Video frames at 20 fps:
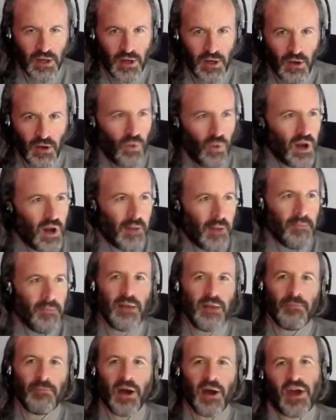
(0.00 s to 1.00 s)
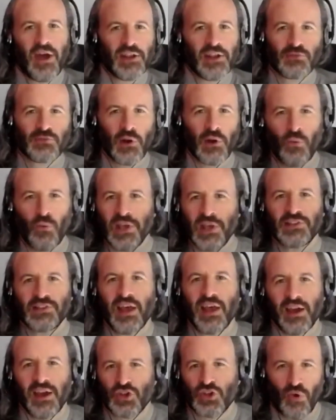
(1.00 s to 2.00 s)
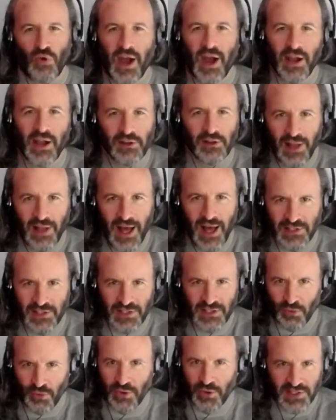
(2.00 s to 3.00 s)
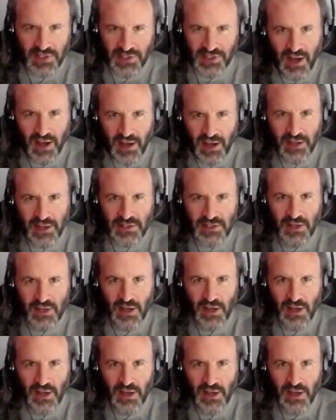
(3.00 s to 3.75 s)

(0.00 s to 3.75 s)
What I mean by that is when we say a triangle has three sides,